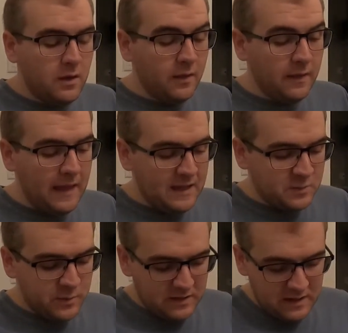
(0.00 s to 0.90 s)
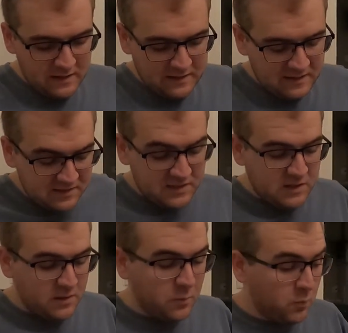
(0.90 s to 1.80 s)
Last but not least, this
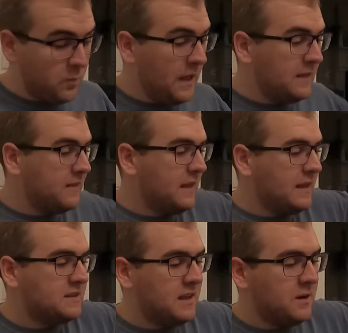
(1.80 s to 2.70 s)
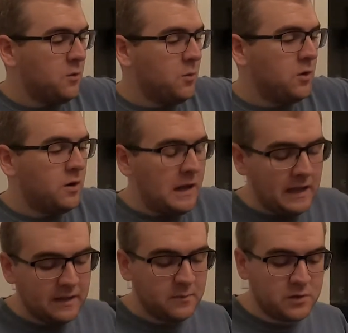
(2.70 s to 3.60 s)
is the main thing I decided to order.
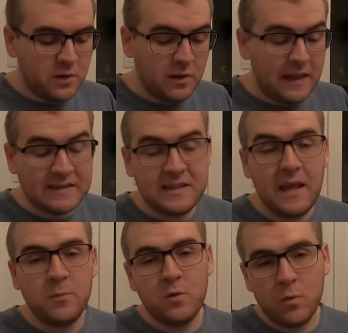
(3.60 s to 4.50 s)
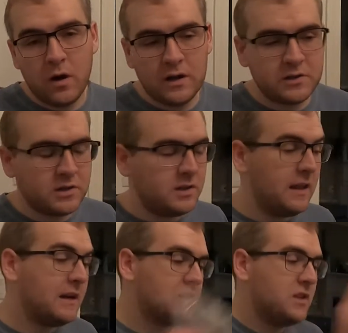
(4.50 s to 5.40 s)
So the last game you watched
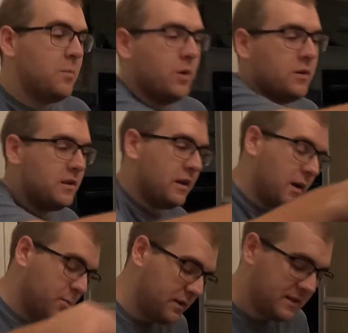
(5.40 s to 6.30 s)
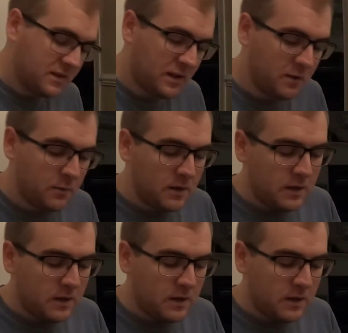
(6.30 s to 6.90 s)
that I just uploaded a couple days ago